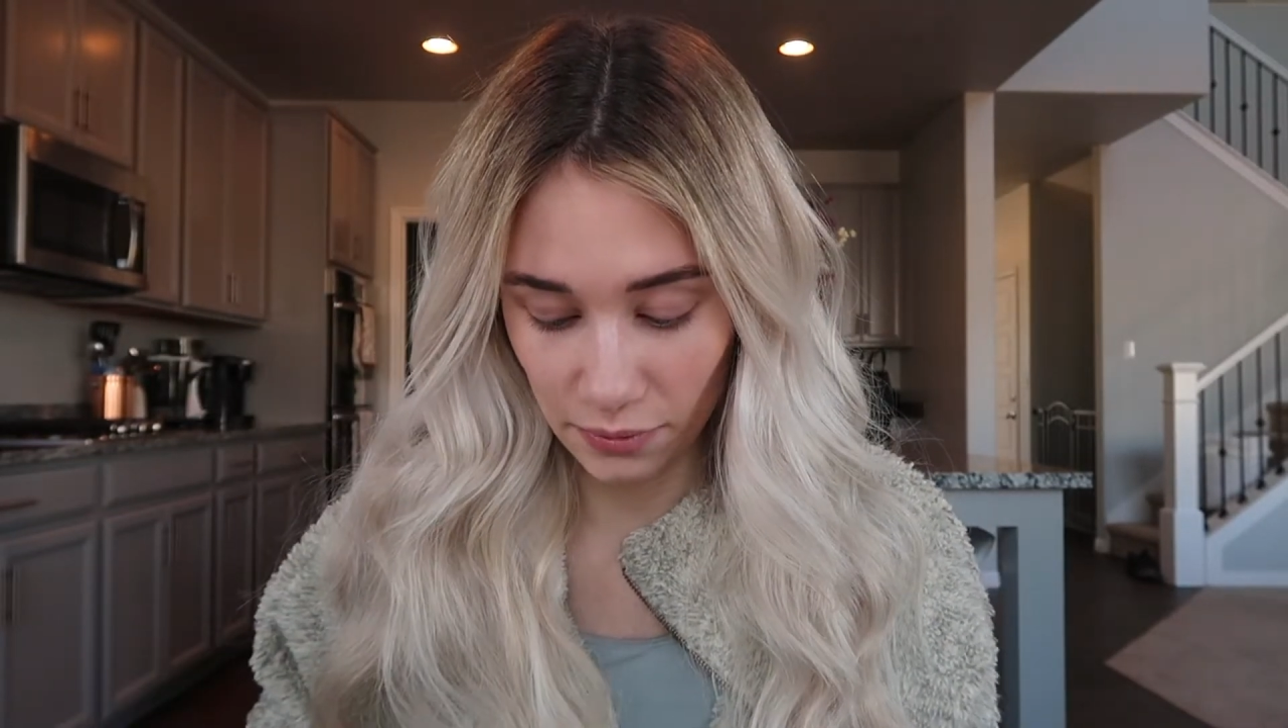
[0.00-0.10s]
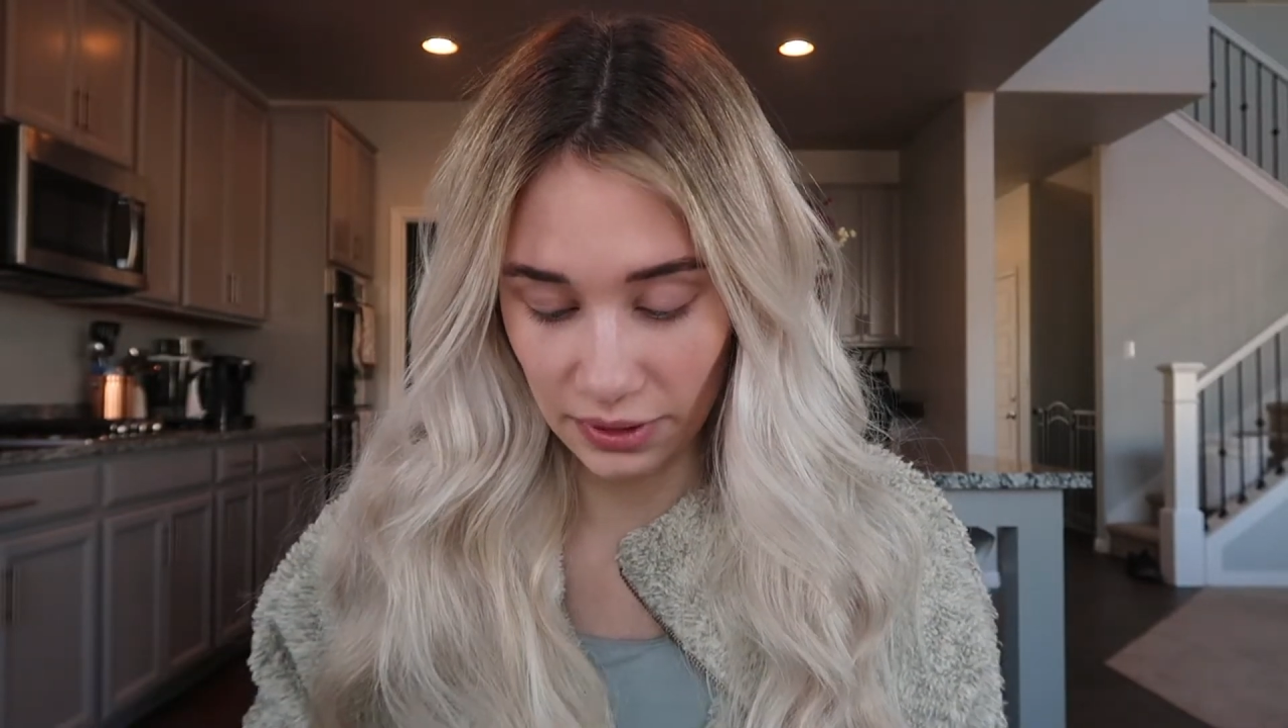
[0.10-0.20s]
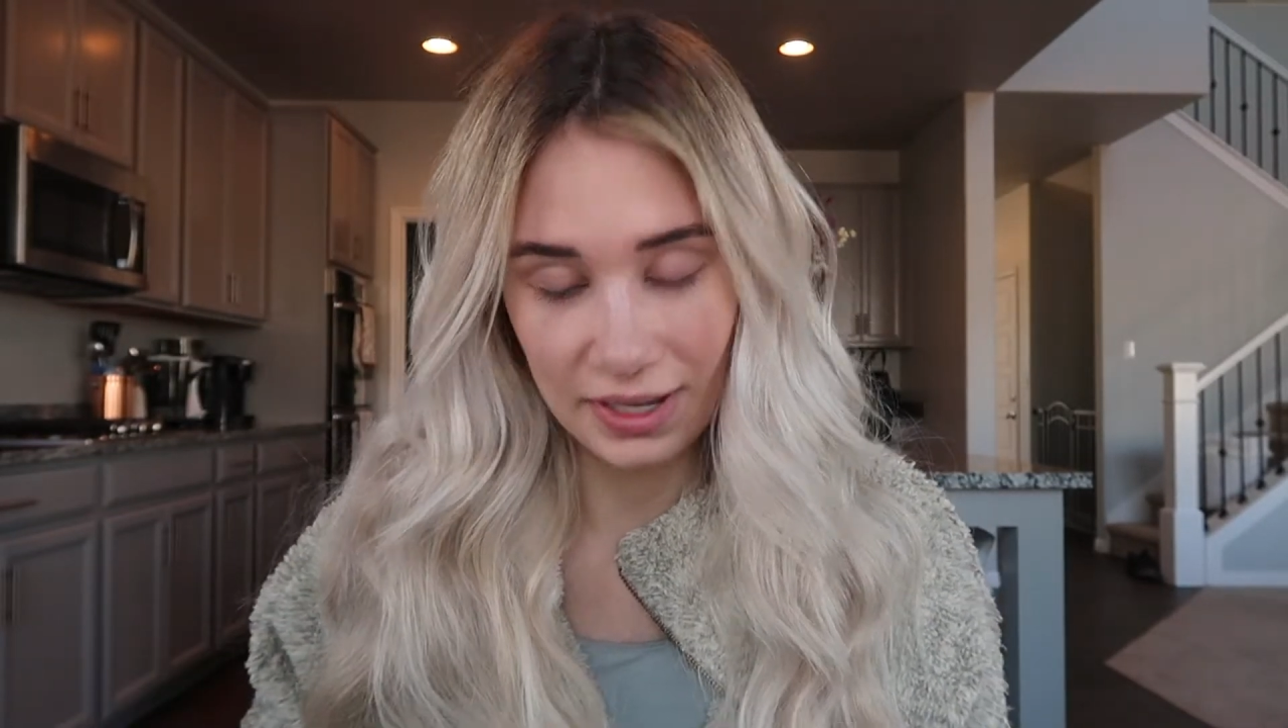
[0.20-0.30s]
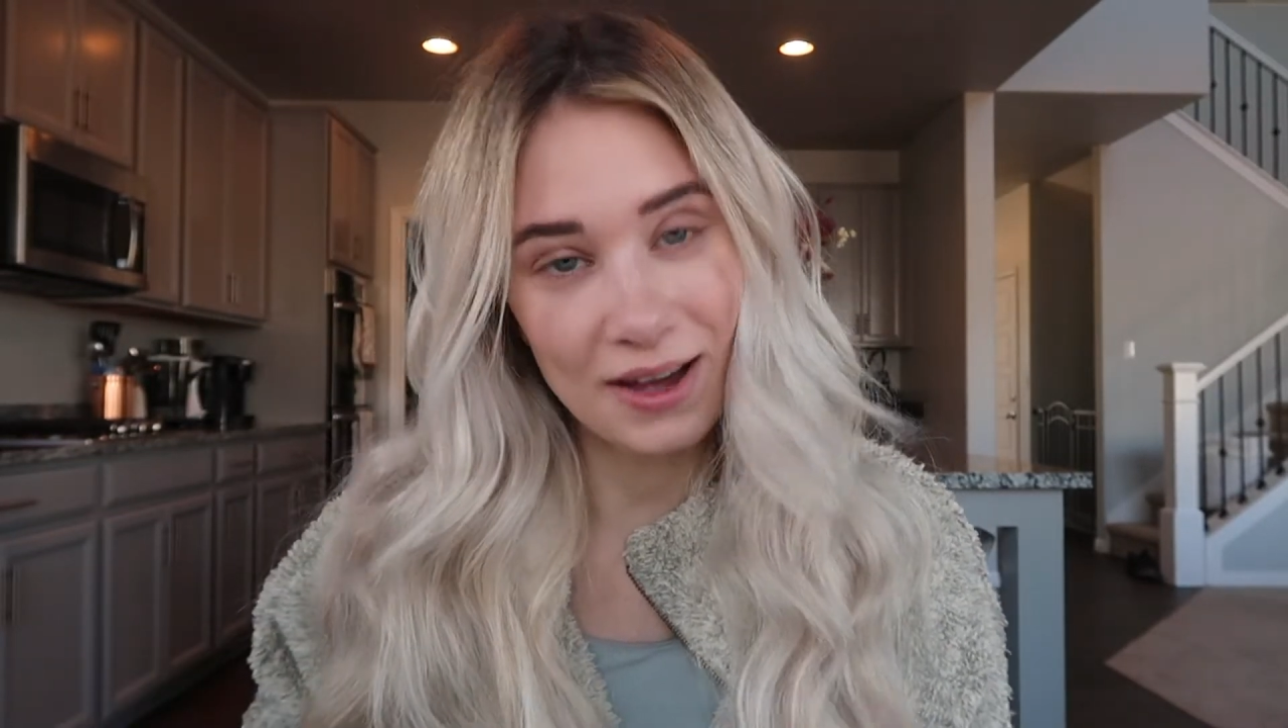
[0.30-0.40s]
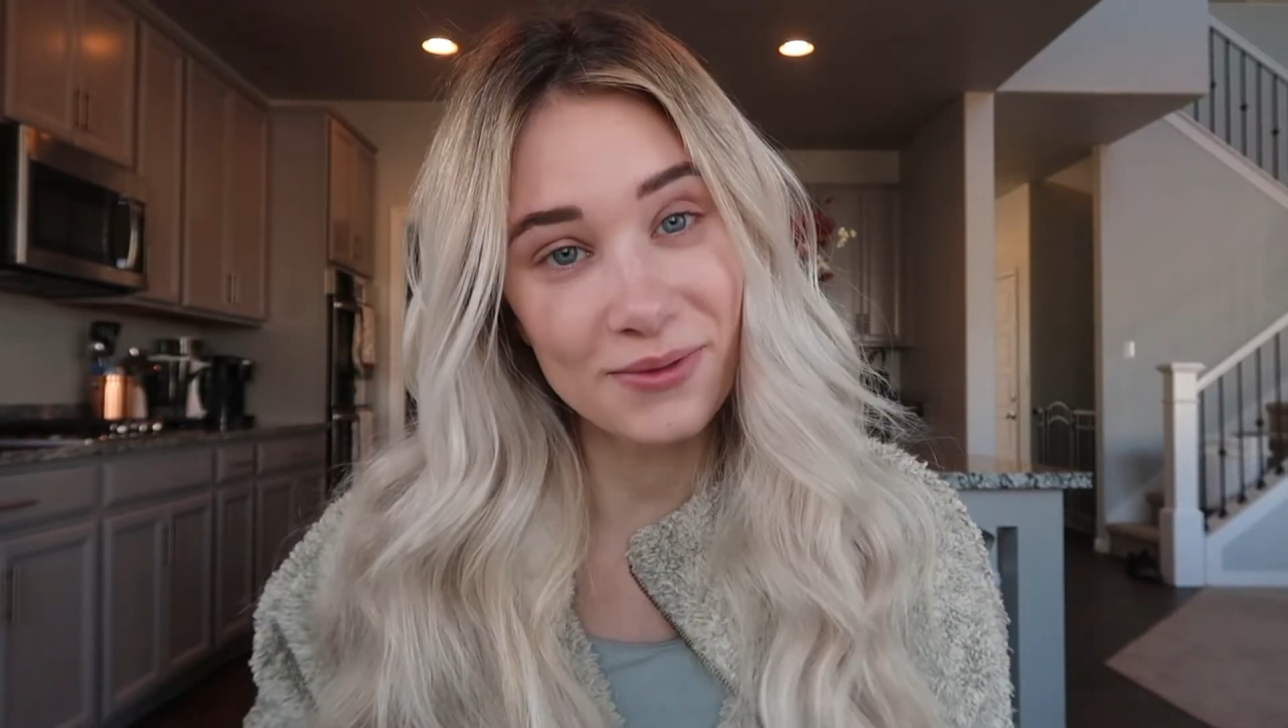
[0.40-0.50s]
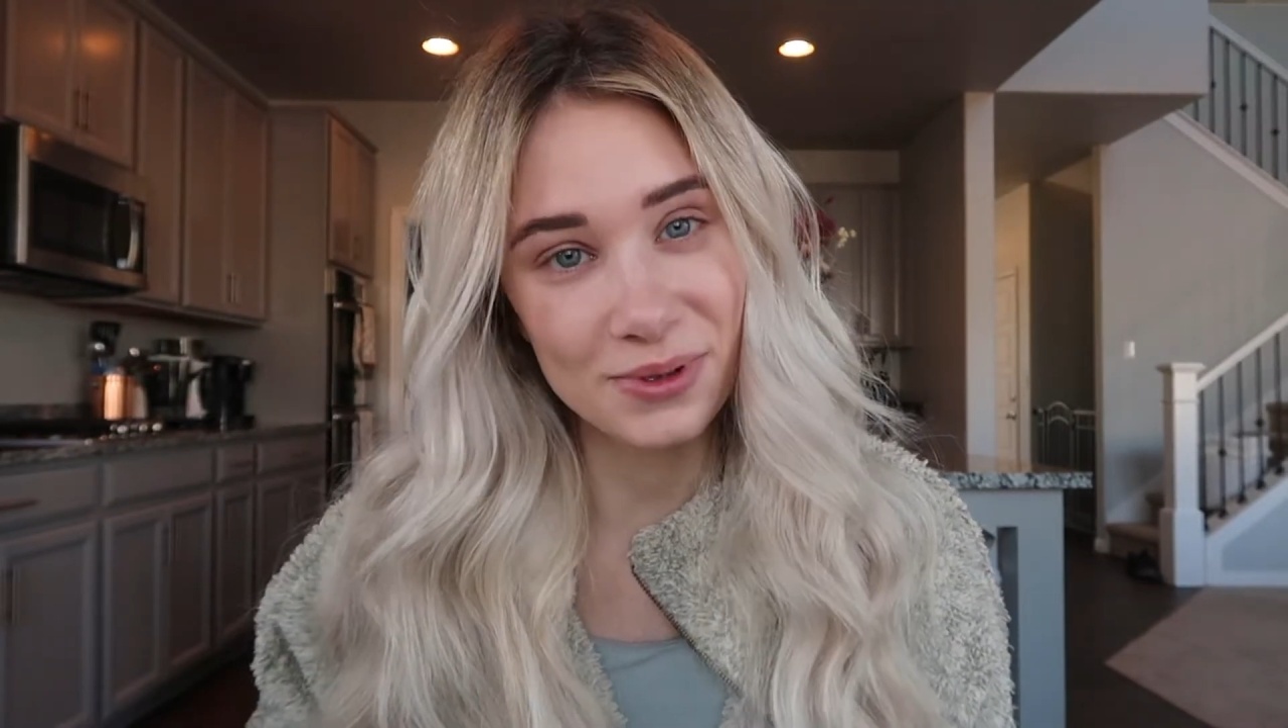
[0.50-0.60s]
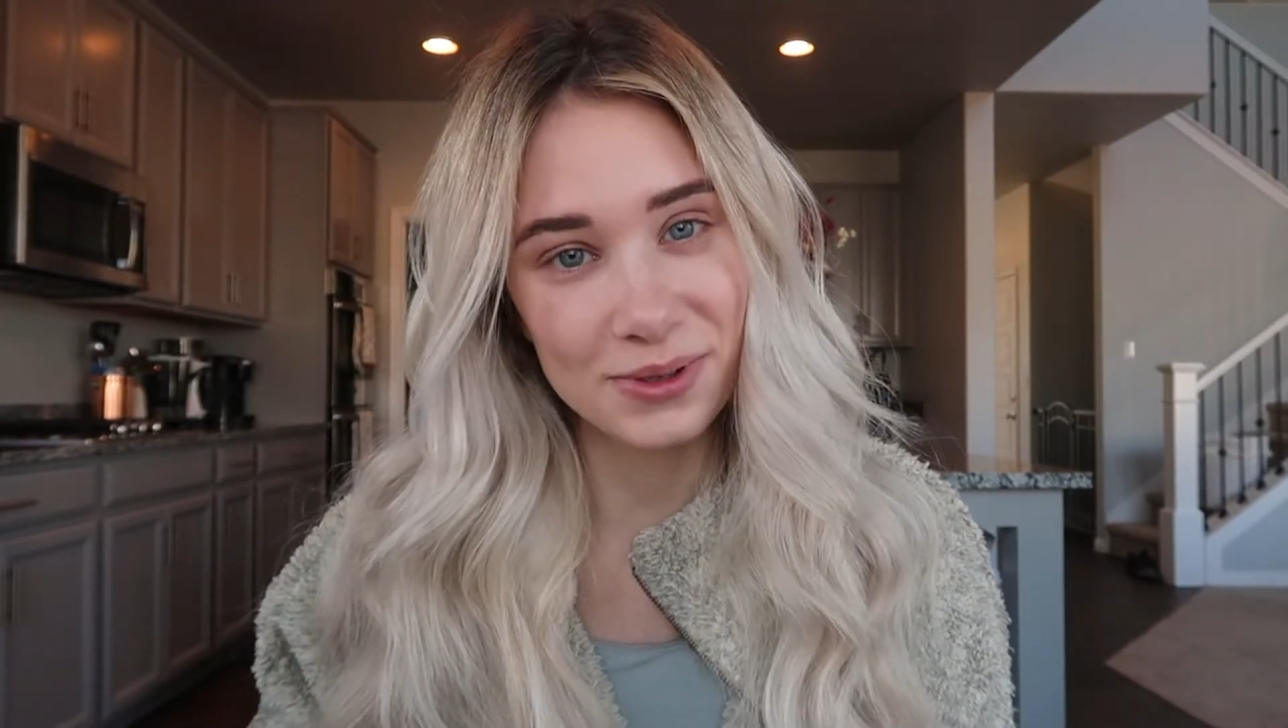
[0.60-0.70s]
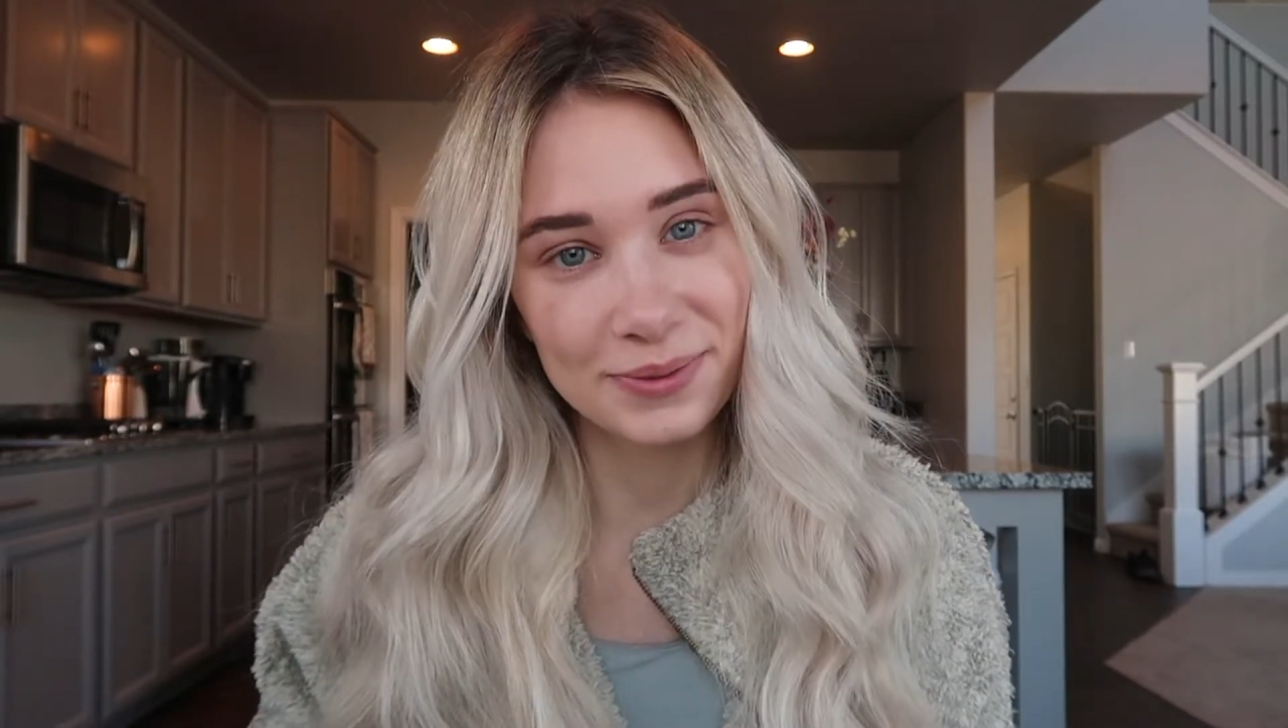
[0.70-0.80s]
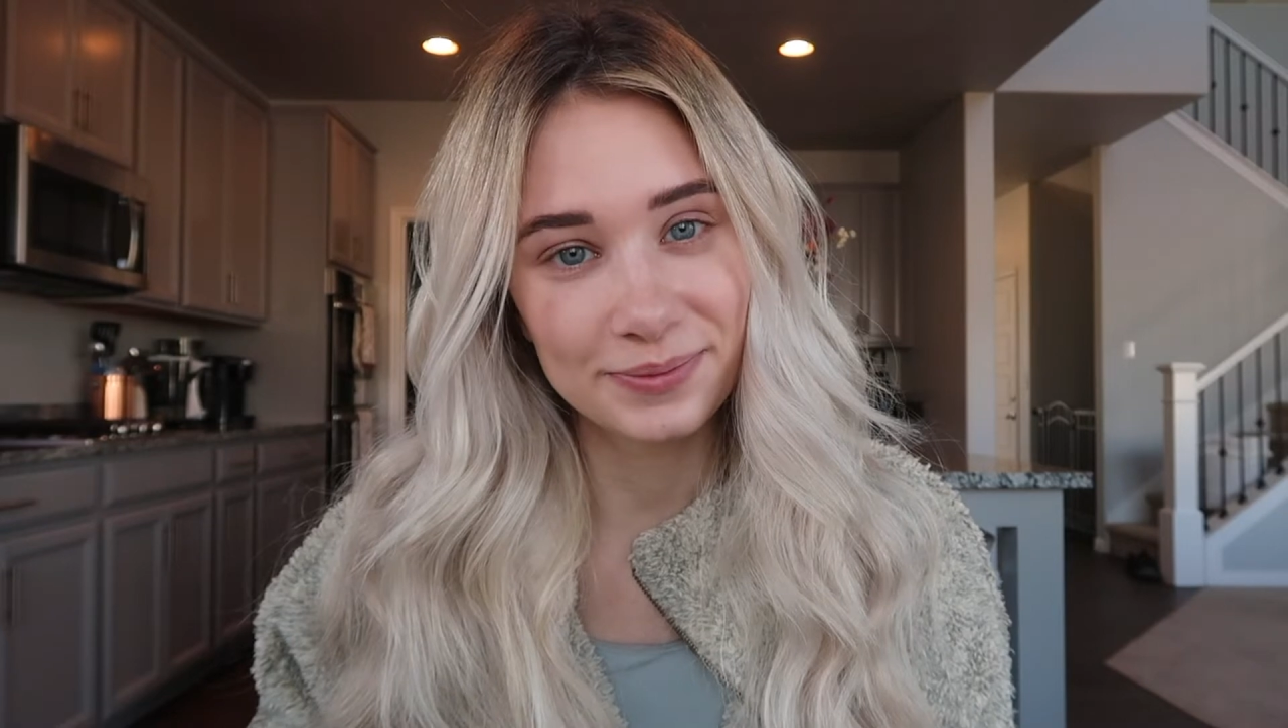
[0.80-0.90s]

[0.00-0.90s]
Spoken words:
really helpful.